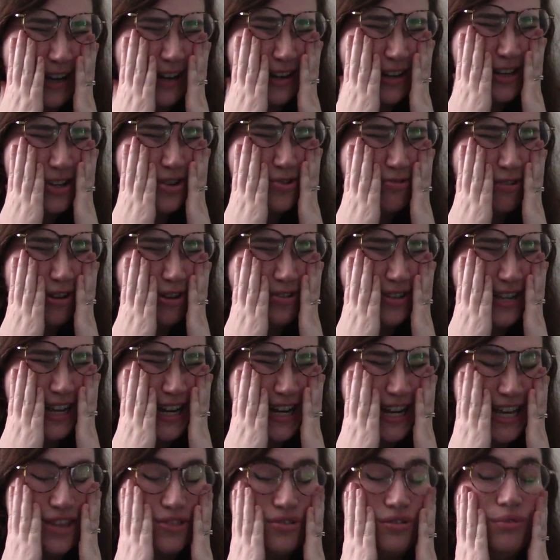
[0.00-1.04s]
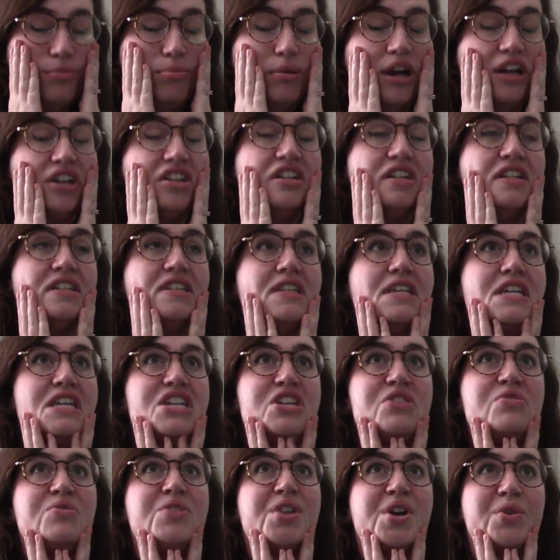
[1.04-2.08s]
are you rotating through projects that
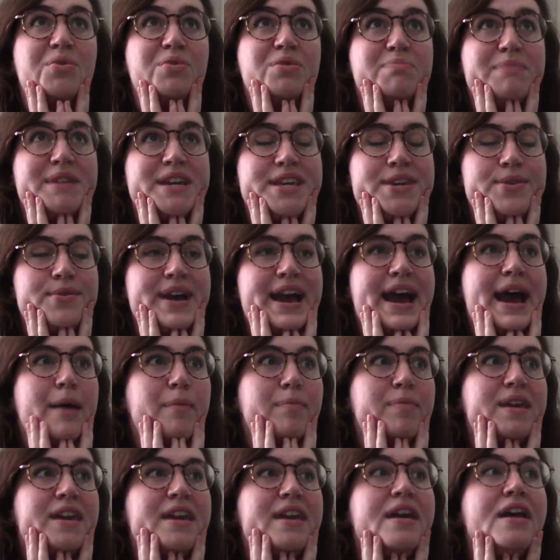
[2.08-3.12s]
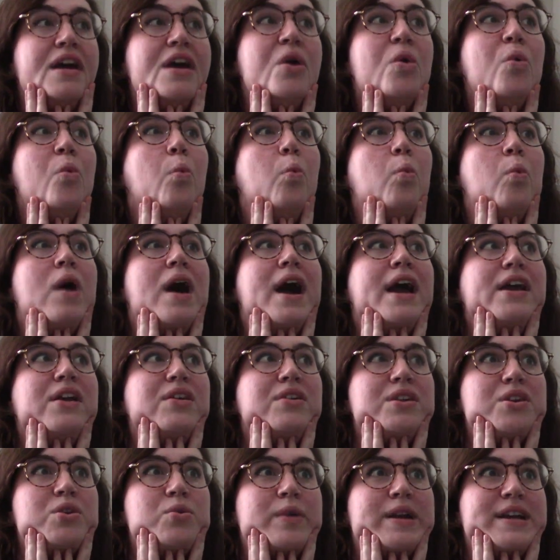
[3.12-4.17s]
you know would make you happy, why are
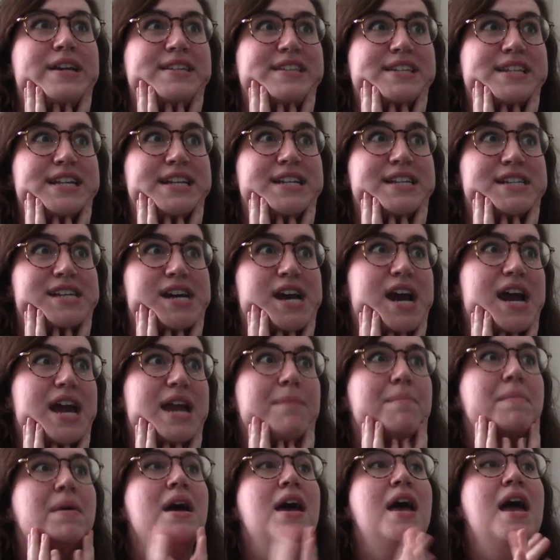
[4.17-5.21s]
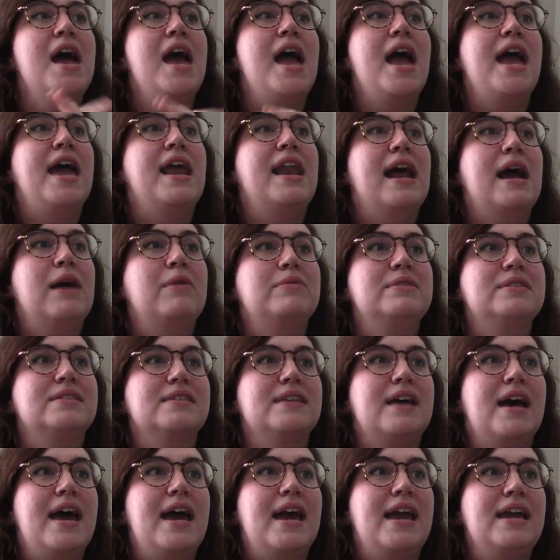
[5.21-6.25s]
you wasting time? And I was
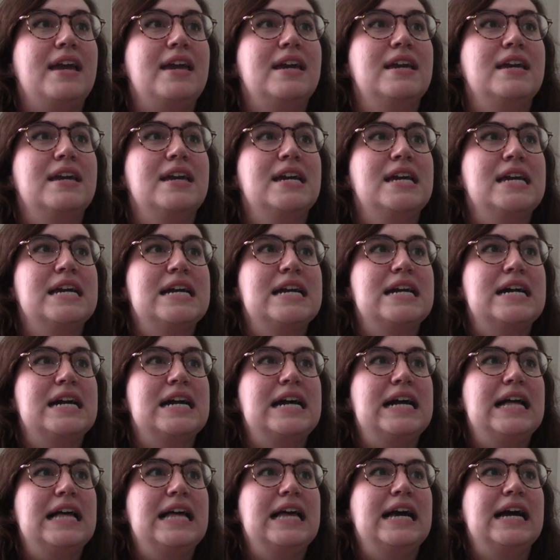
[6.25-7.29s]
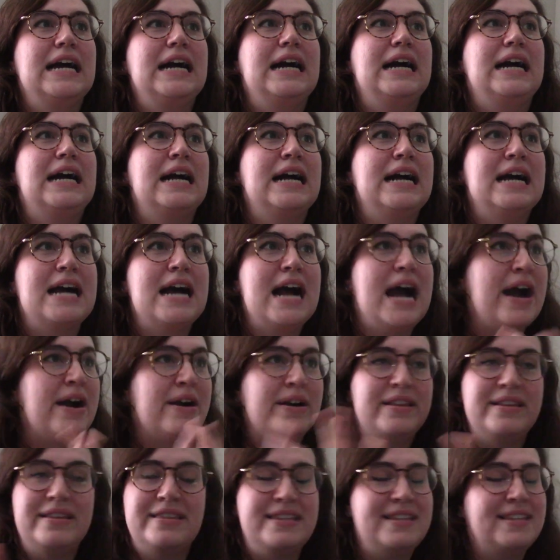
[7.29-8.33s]
like,
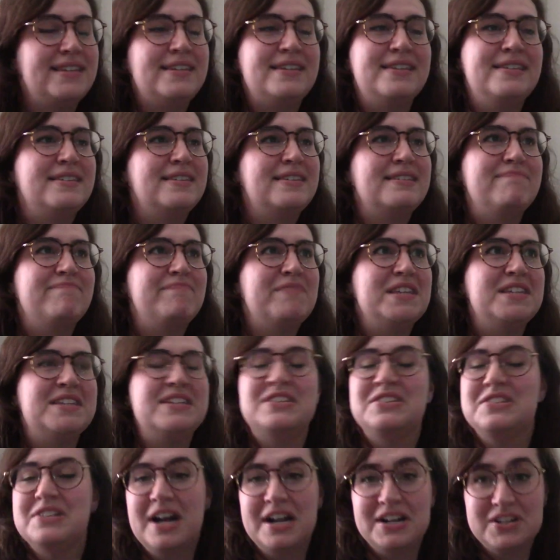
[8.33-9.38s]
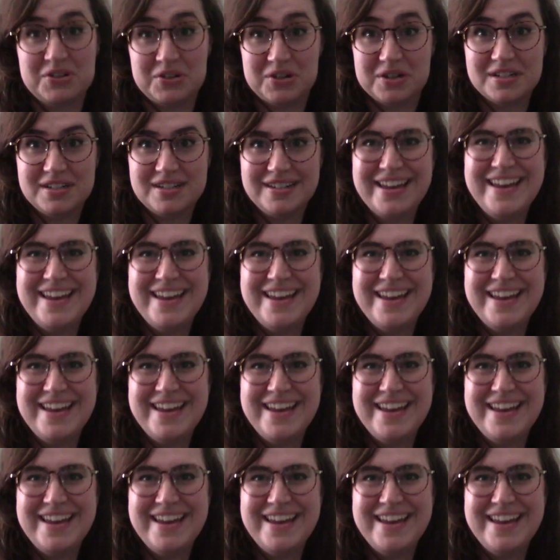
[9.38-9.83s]
this is not good.